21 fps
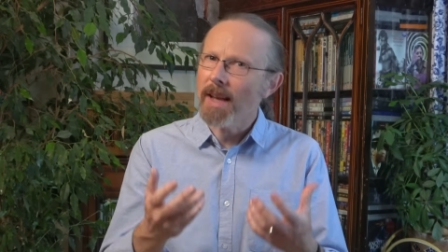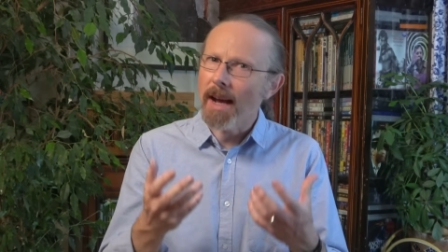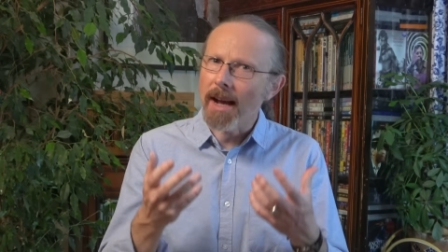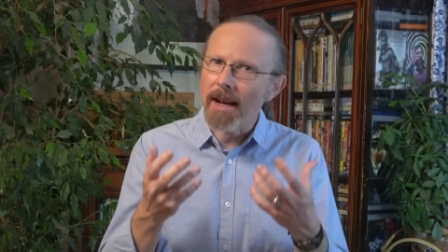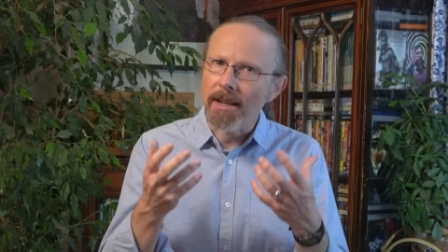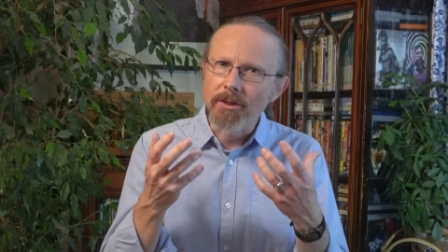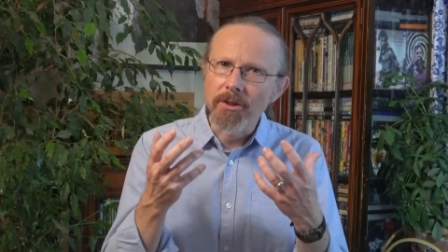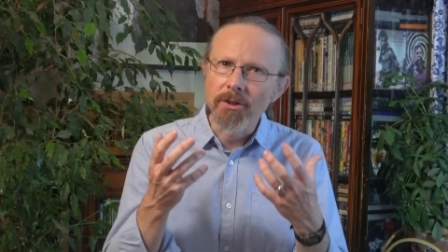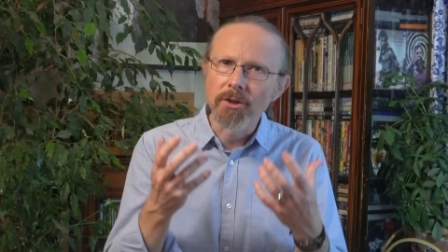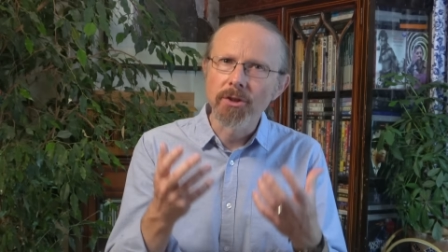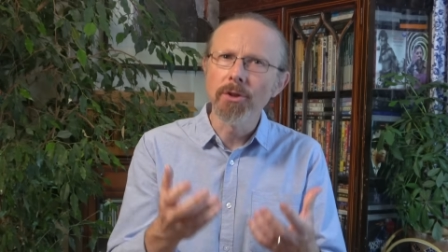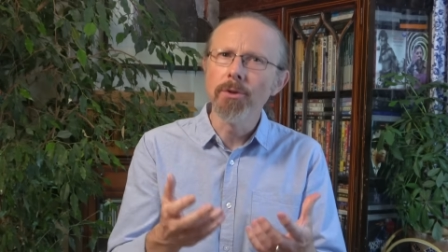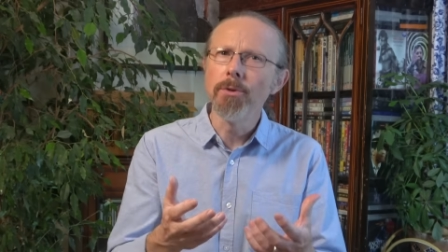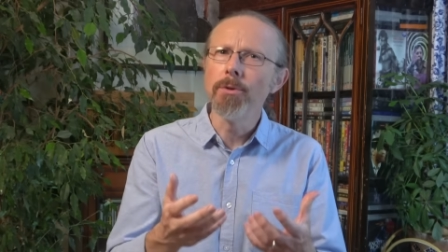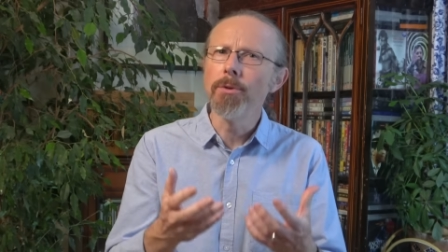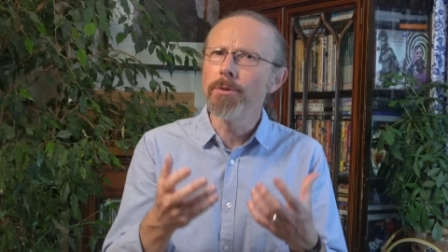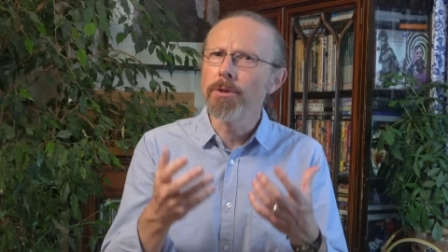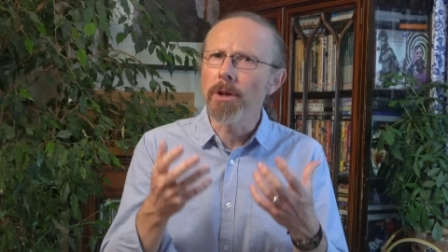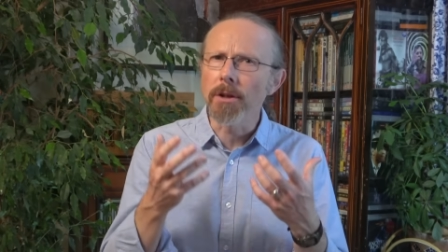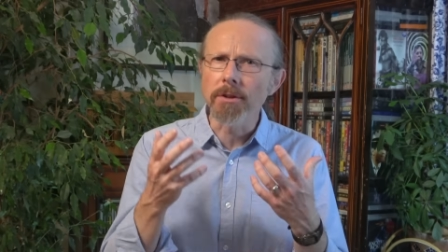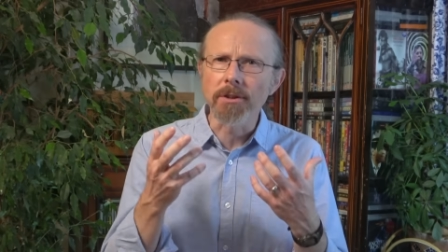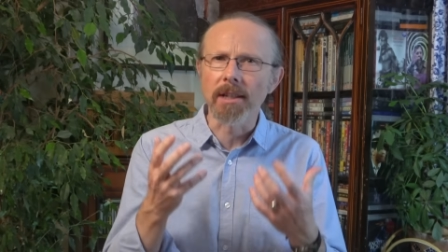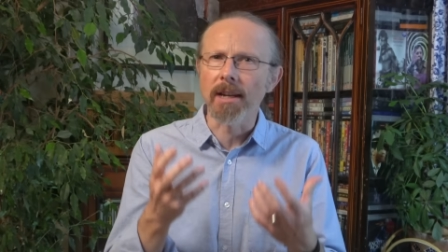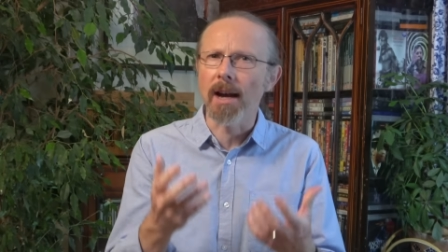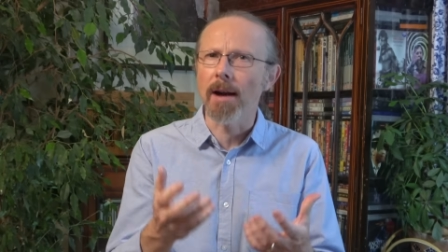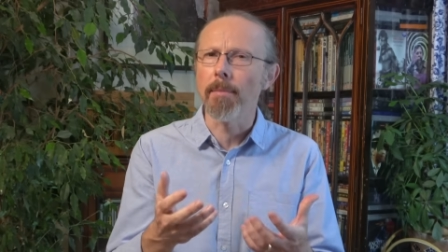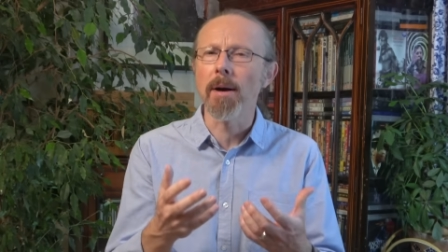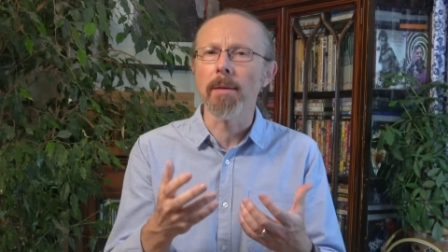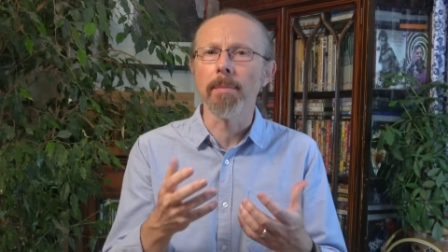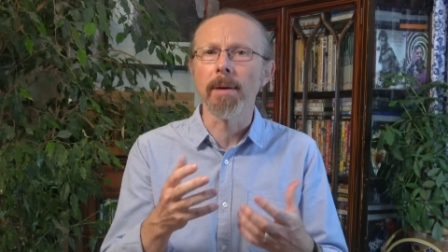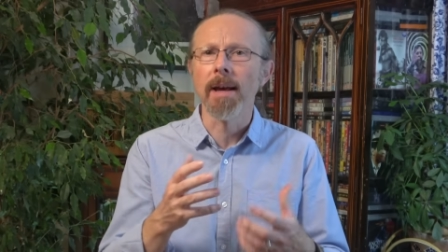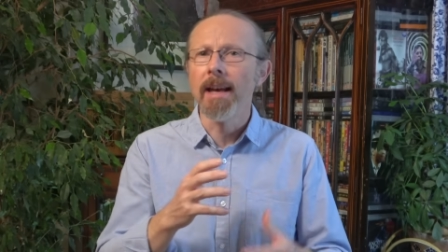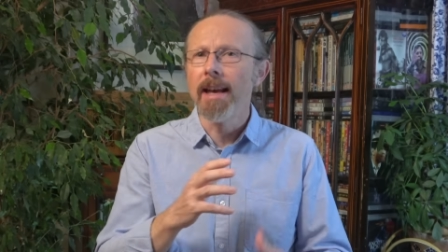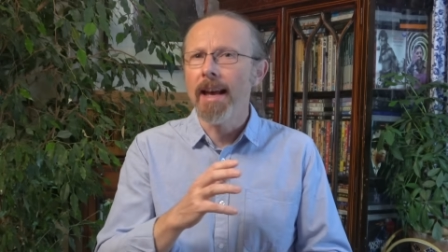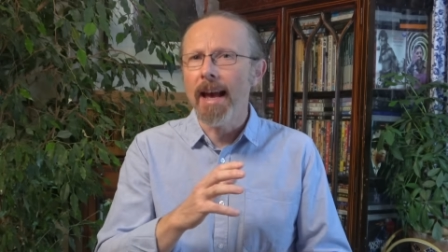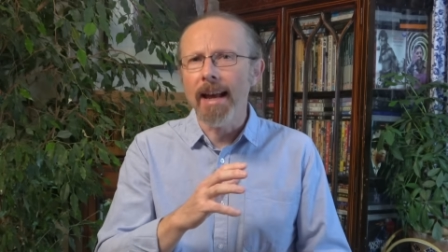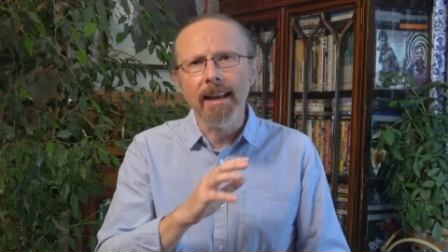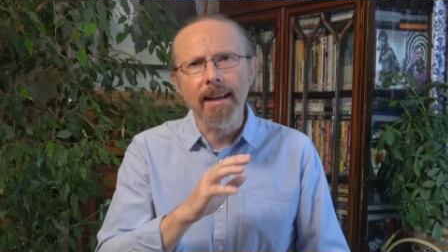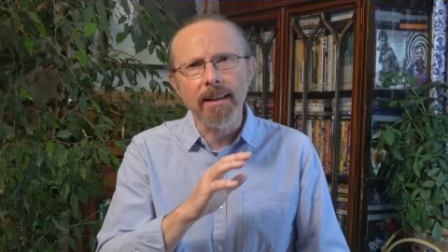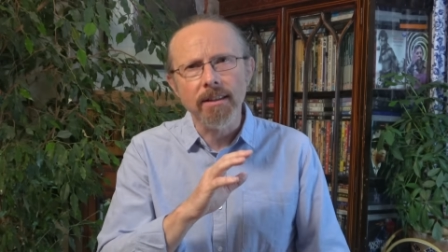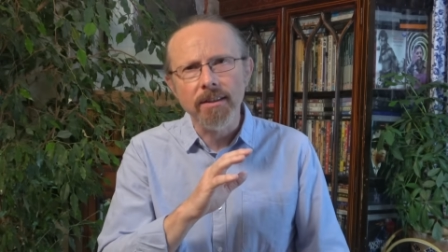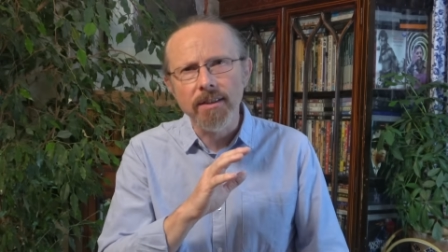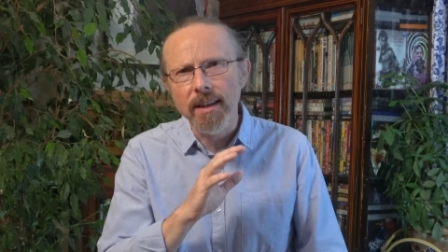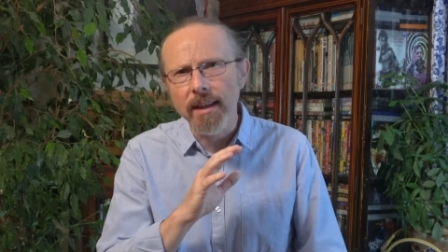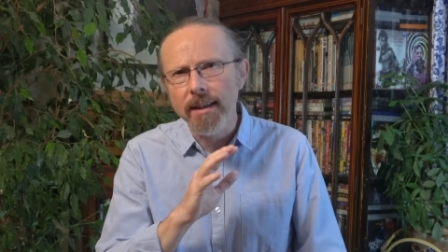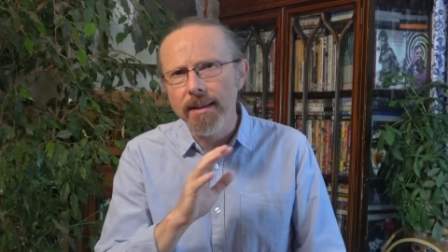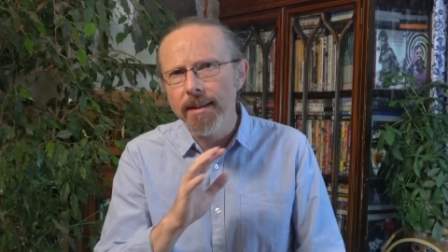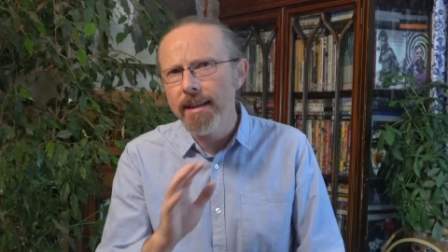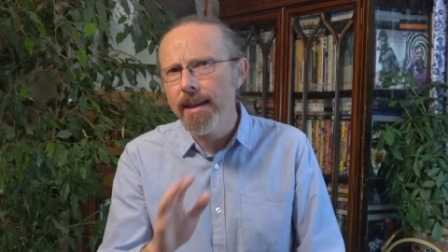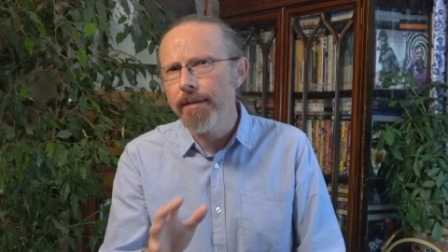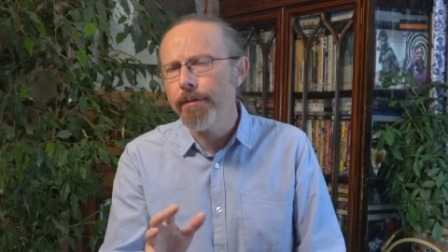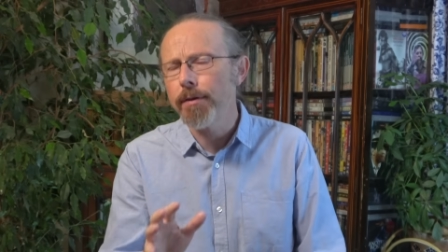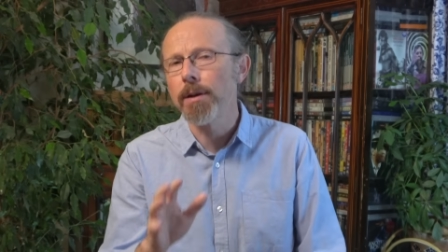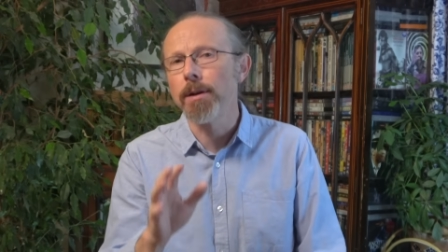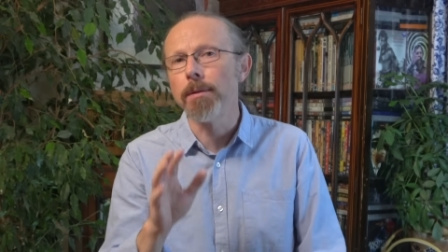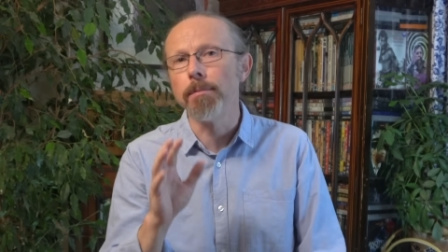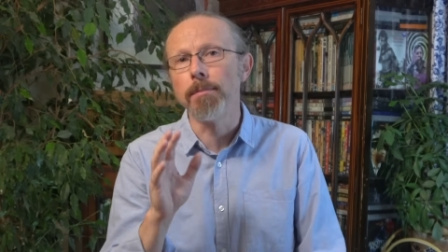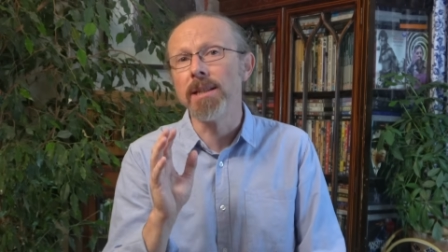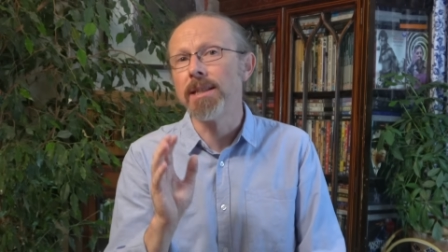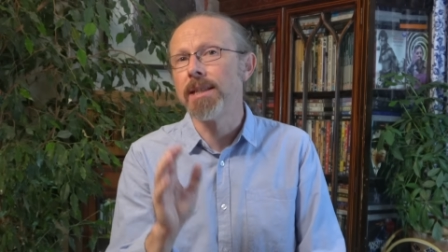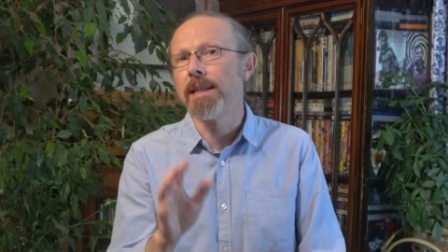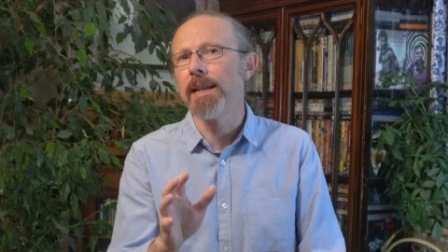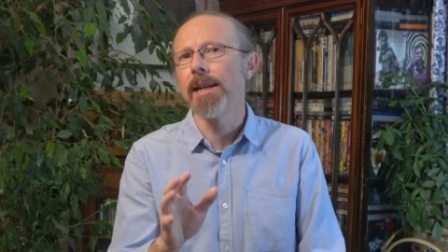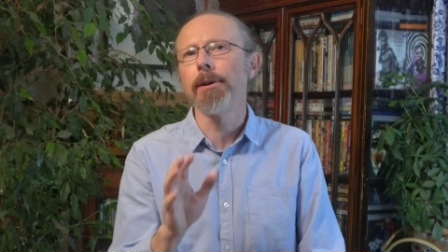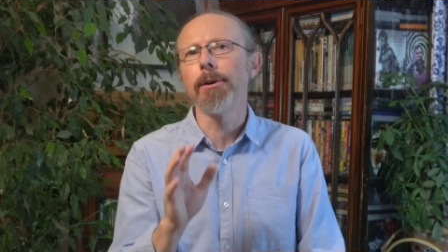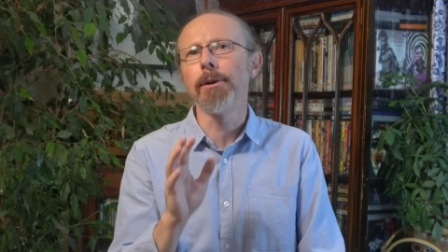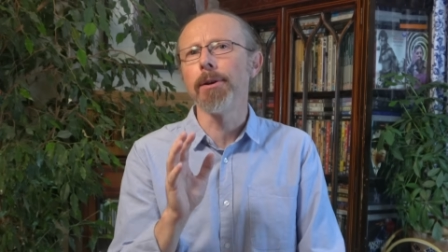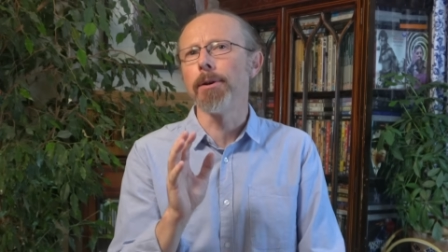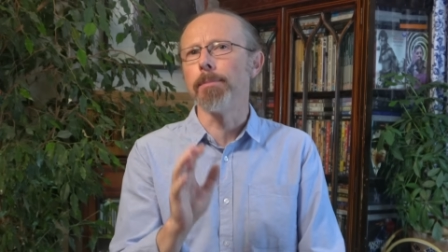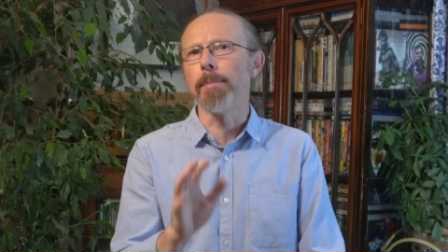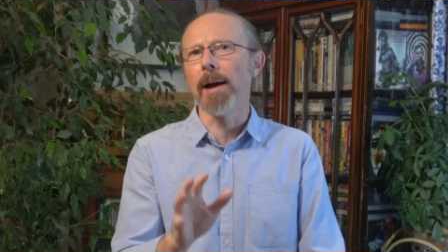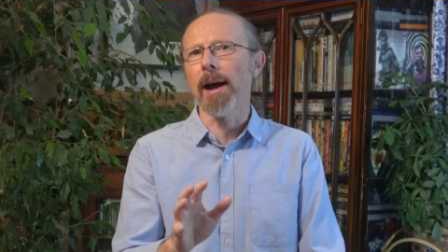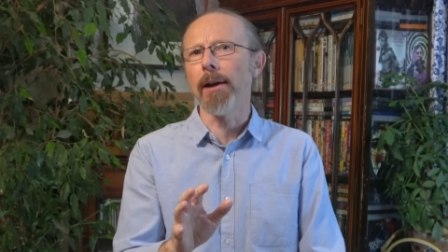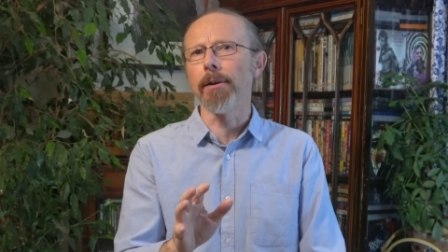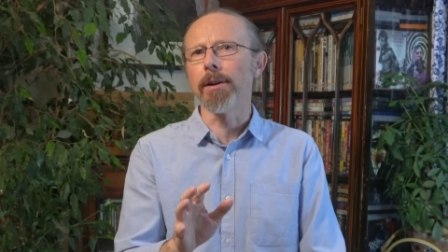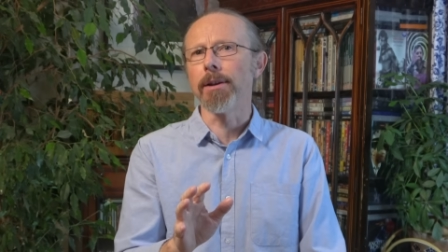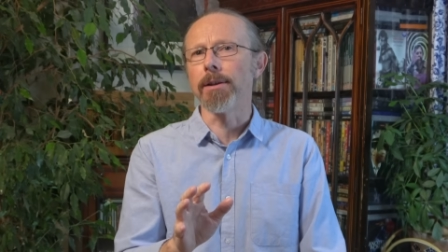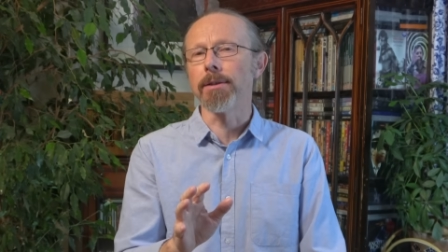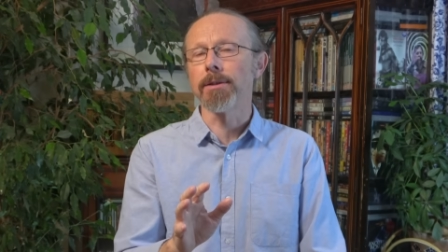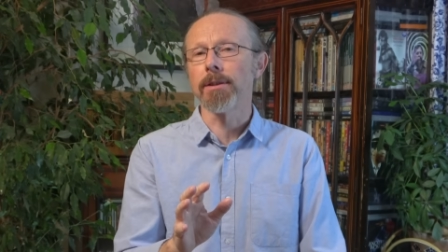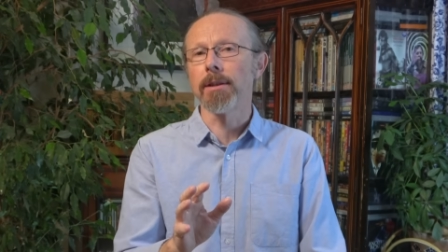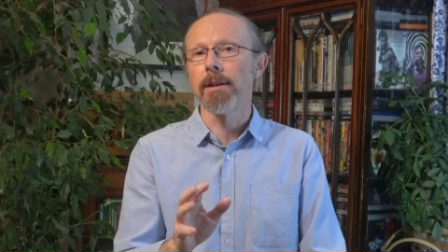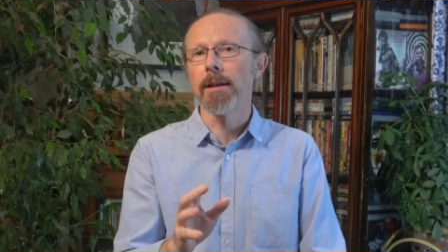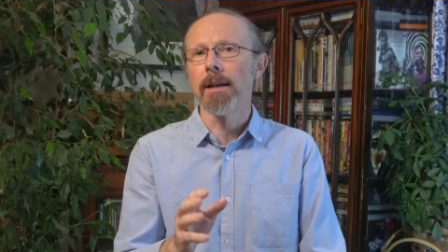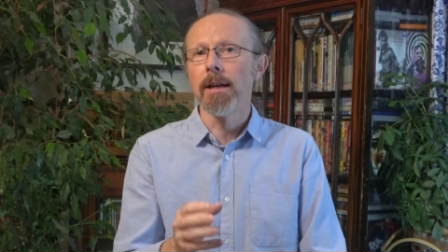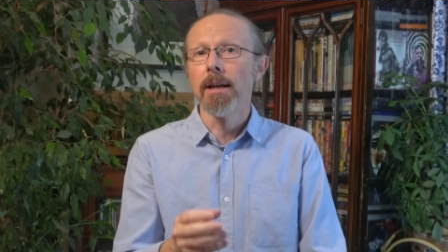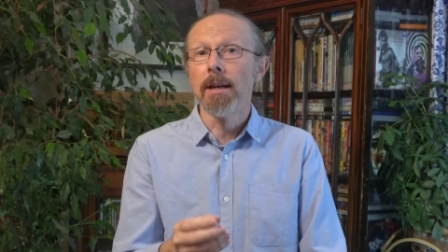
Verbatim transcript: are soon going to come up against significant material barriers